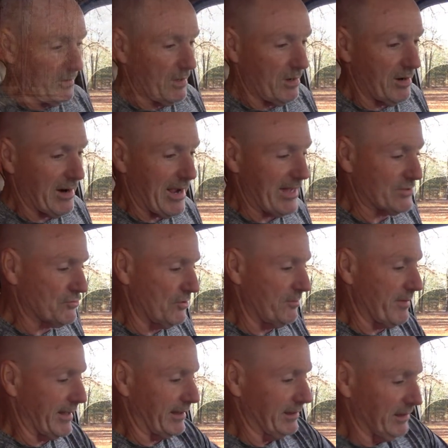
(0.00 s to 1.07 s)
All right, so we
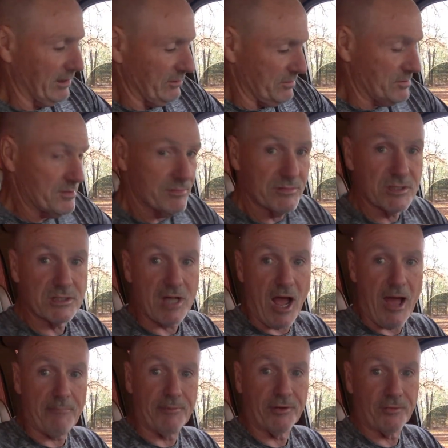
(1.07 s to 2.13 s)
made a little
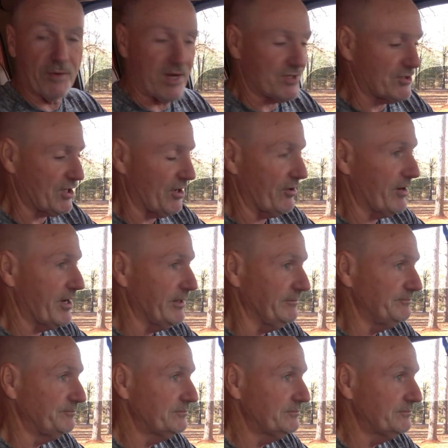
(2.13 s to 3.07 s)
stop in a rest area.